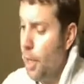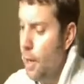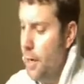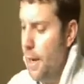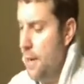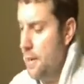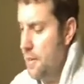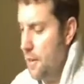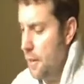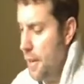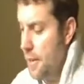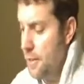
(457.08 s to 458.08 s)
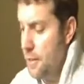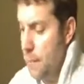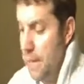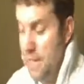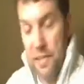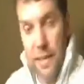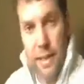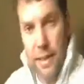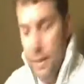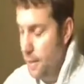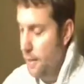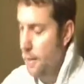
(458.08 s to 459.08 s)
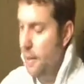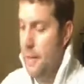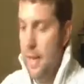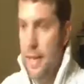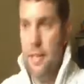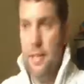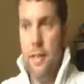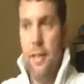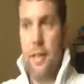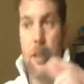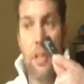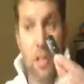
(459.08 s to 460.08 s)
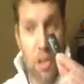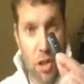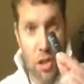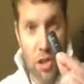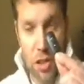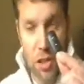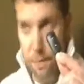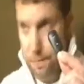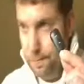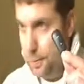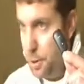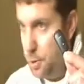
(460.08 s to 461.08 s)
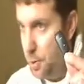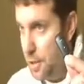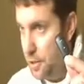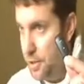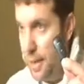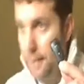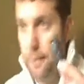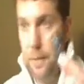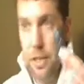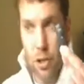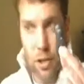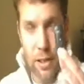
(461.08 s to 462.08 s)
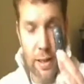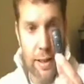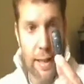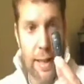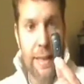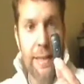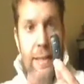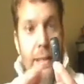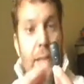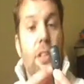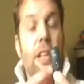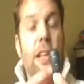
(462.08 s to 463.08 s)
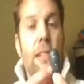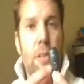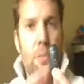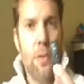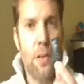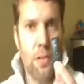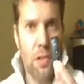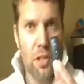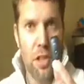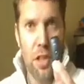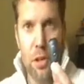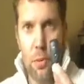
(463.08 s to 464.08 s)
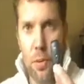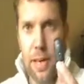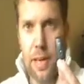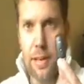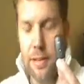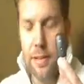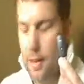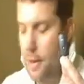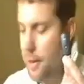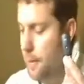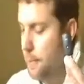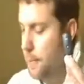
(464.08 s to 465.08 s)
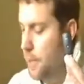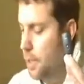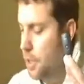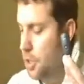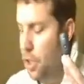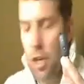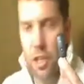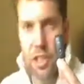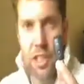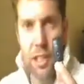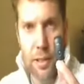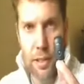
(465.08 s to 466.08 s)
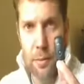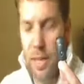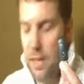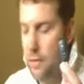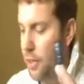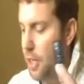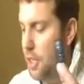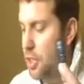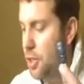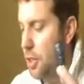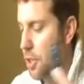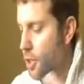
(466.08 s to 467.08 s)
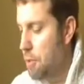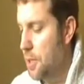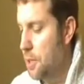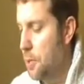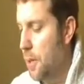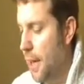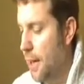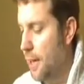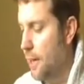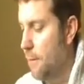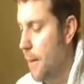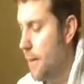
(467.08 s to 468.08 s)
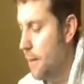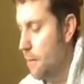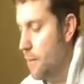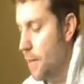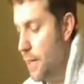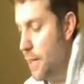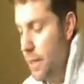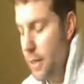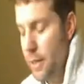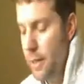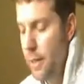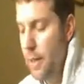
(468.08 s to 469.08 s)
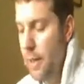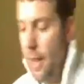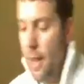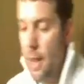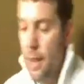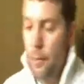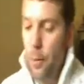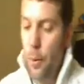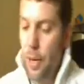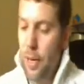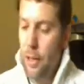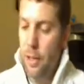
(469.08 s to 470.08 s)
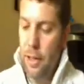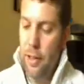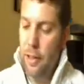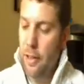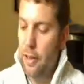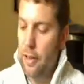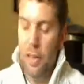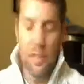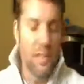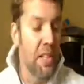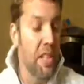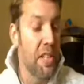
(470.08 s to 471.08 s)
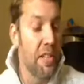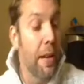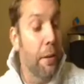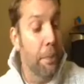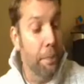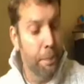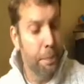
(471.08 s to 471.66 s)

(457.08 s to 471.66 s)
Okay, so that's the battery. That's the charger, which we looked at. It's got a little LED on there as well to show you when it's charging and when it's fully charged, which is quite handy, red and green. We're going to look at the cartridges now.